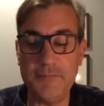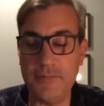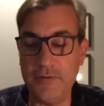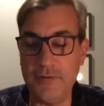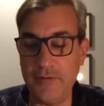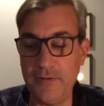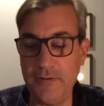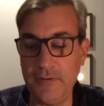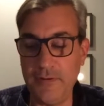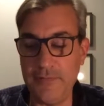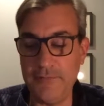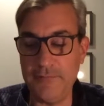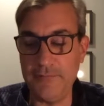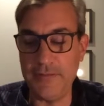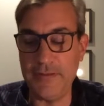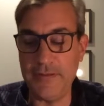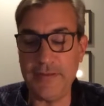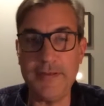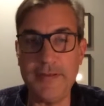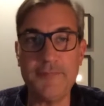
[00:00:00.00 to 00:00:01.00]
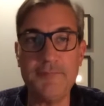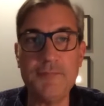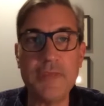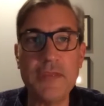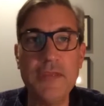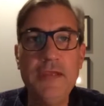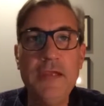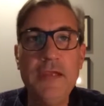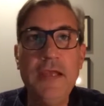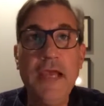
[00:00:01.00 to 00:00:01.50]
all of the
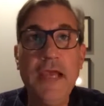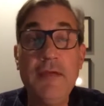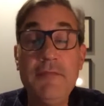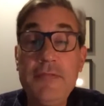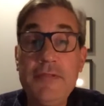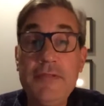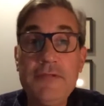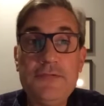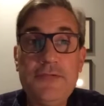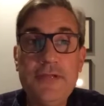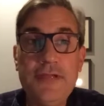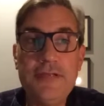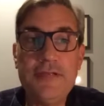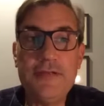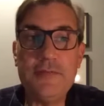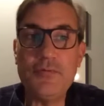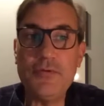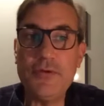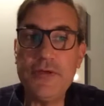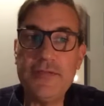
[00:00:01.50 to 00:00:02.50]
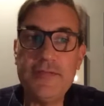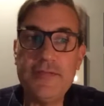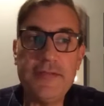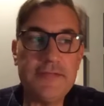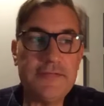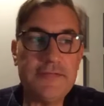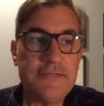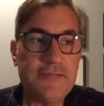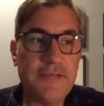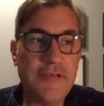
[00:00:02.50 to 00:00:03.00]
everything you did to bring
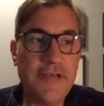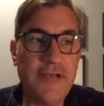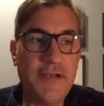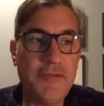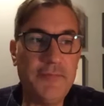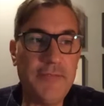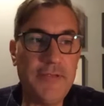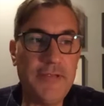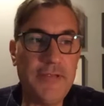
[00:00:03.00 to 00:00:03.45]
this um,